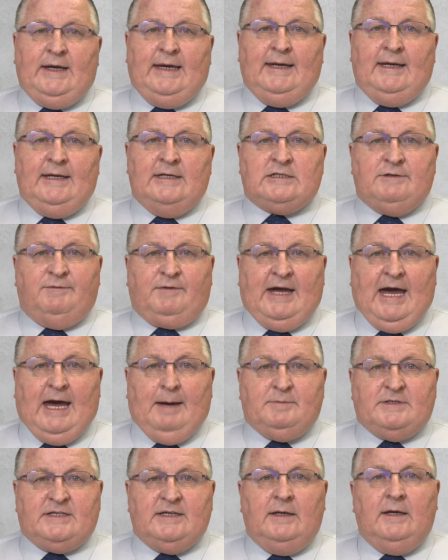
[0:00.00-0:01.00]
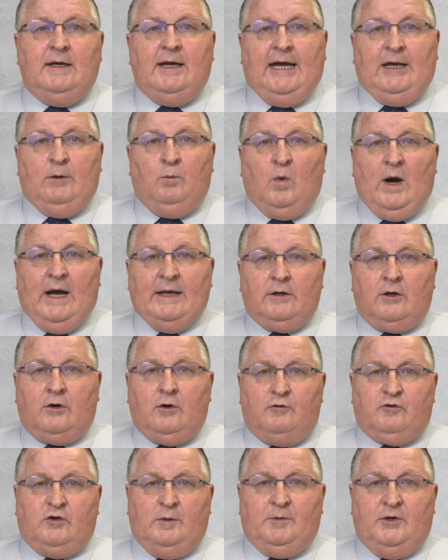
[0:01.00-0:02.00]
years of caps in one
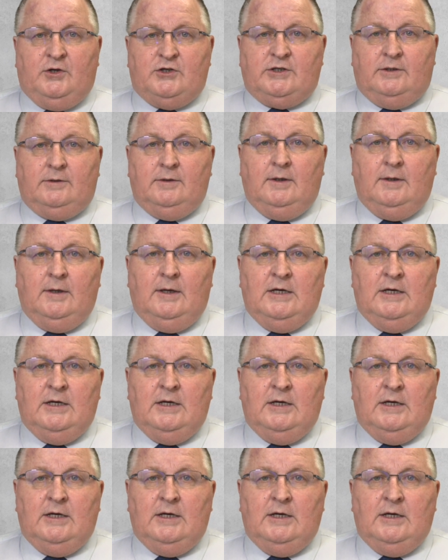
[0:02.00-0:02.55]
contribution,